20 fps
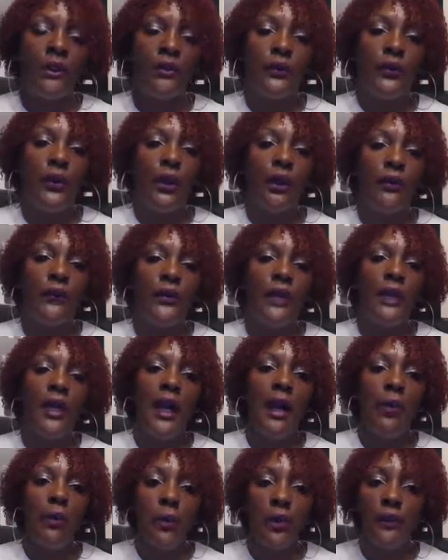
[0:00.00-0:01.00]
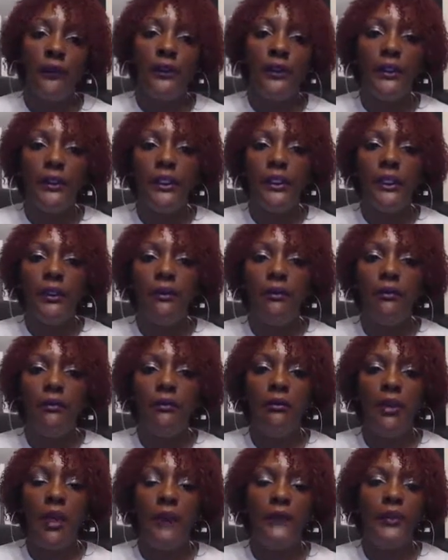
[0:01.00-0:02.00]
So if you're not willfully,
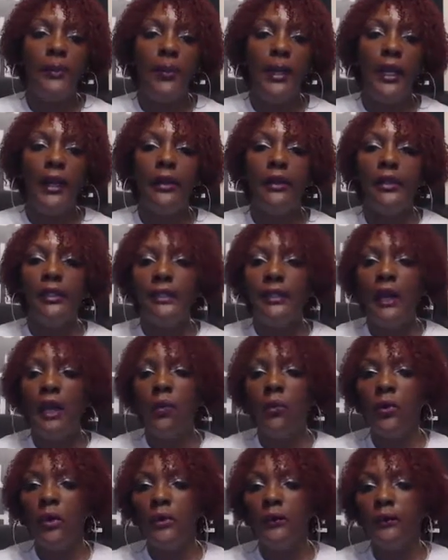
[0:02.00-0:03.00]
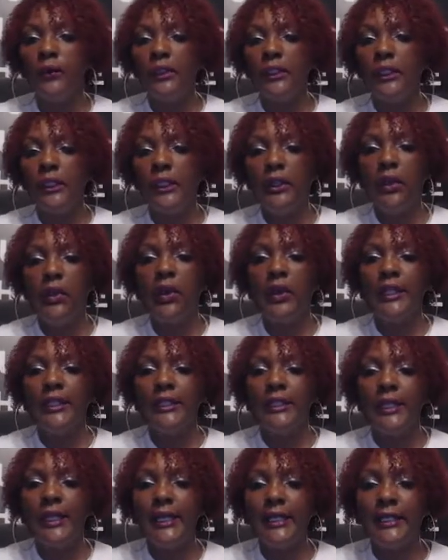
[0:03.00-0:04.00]
if the parent is not willfully or
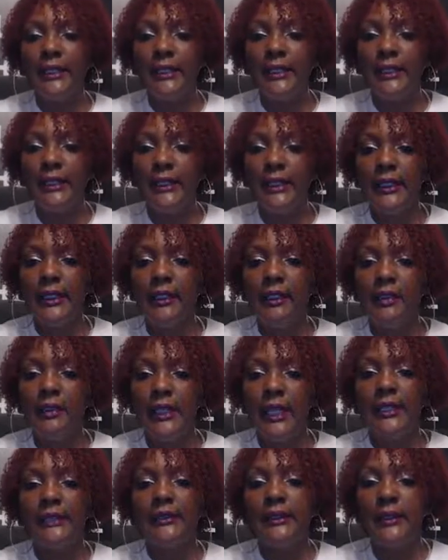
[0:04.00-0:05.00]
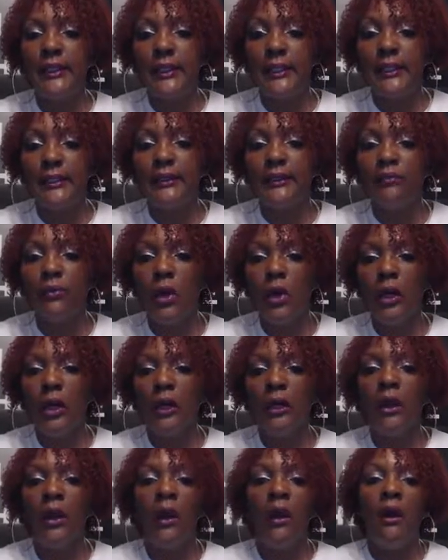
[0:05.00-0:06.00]
intentionally, yes it is,
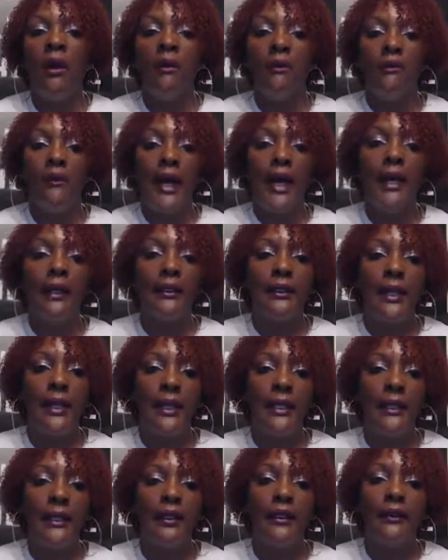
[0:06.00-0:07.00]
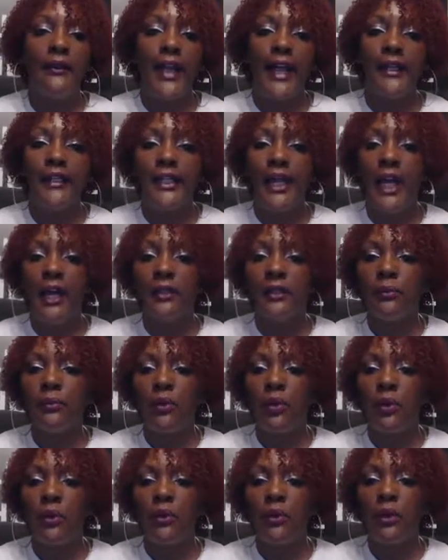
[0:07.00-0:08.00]
Mark, violating that child
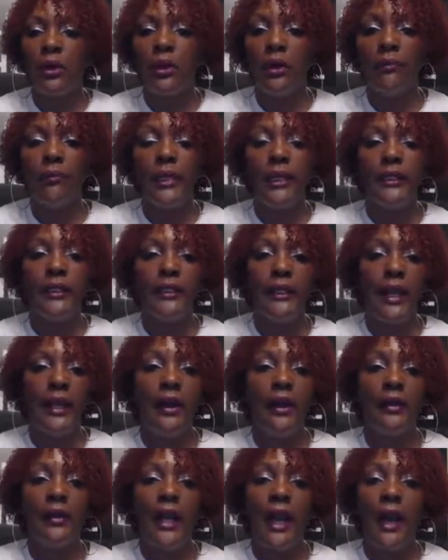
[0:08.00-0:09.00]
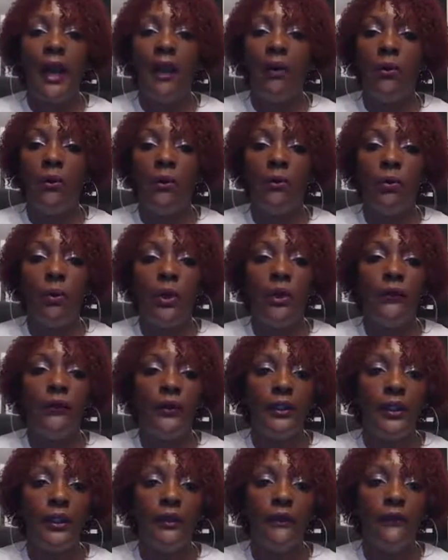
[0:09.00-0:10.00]
support order, meaning they are not
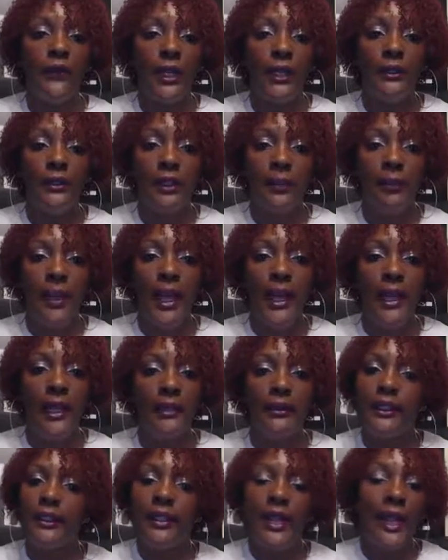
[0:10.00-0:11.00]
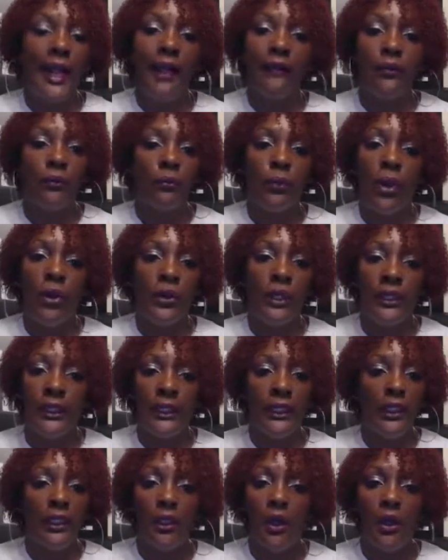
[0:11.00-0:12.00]
willfully failing to pay, then they haven't broken
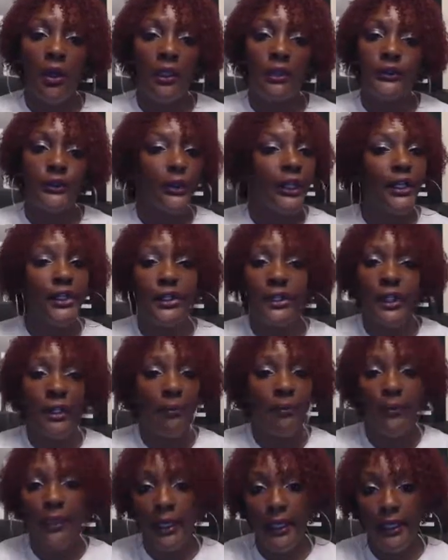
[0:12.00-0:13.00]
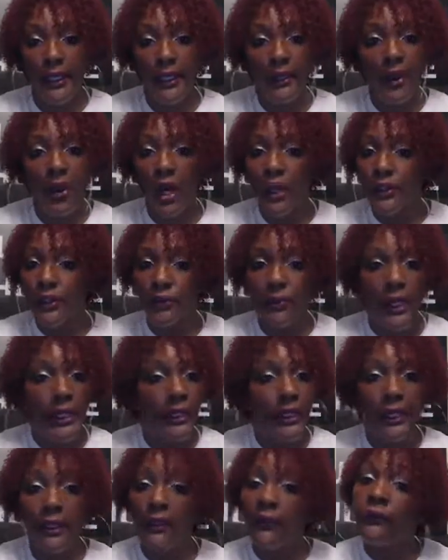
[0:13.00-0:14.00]
any law, so they shouldn't be
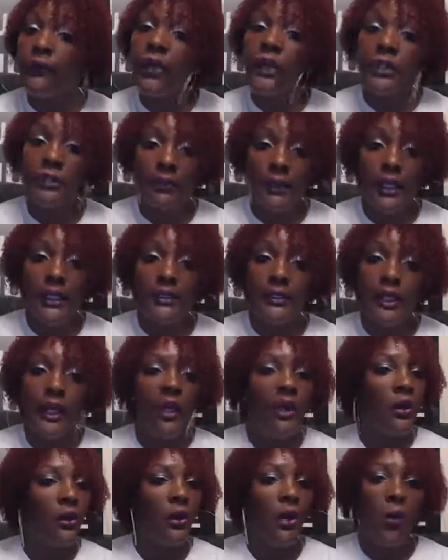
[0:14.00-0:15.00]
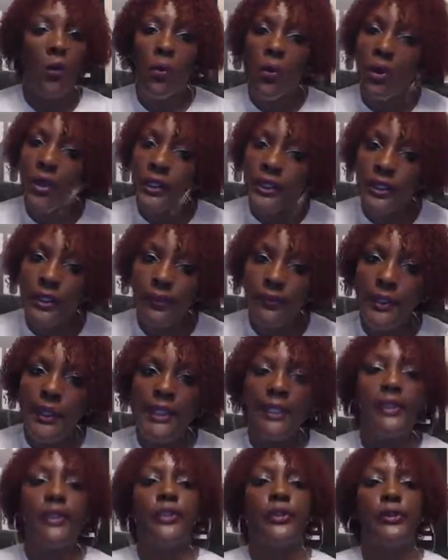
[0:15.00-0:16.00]
incarcerated in the first place. No warrant should
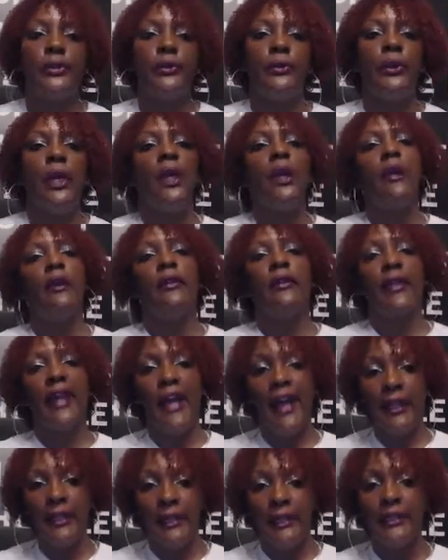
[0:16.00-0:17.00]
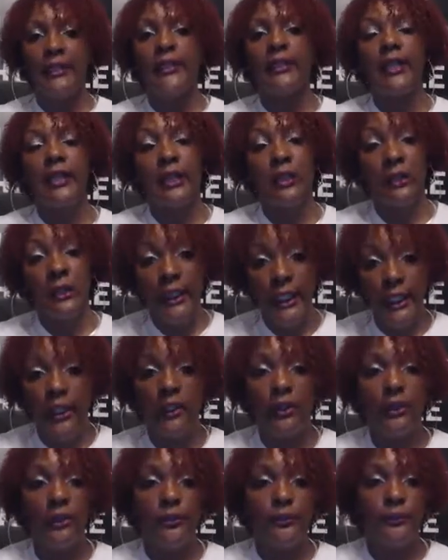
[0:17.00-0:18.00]
be issued. That is
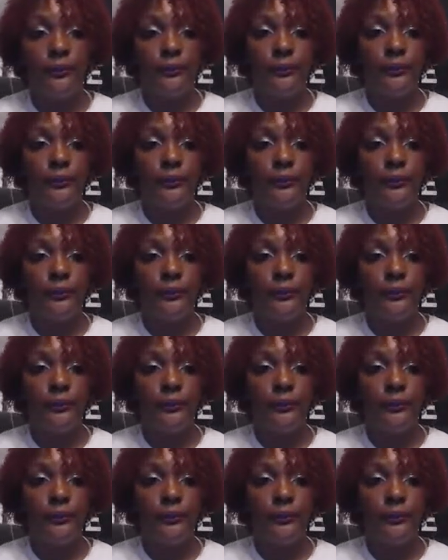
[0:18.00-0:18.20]
illegal.